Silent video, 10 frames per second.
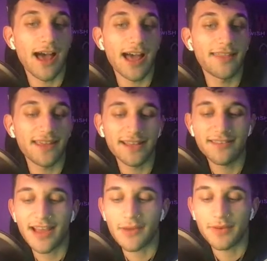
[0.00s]
I think
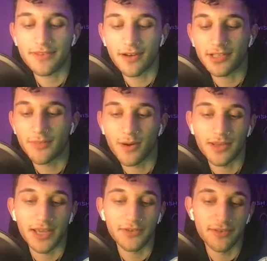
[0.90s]
it's time we start the
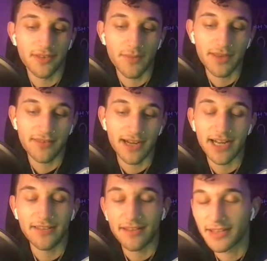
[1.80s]
Mark Andrews as the best tight
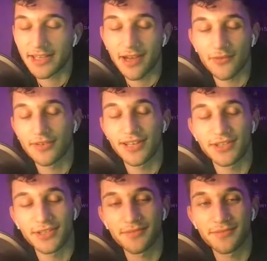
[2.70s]
end in the league
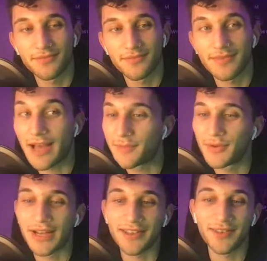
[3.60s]
conversation. Top
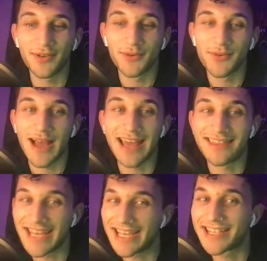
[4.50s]
2, not 2. I
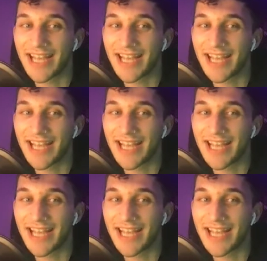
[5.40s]
think it's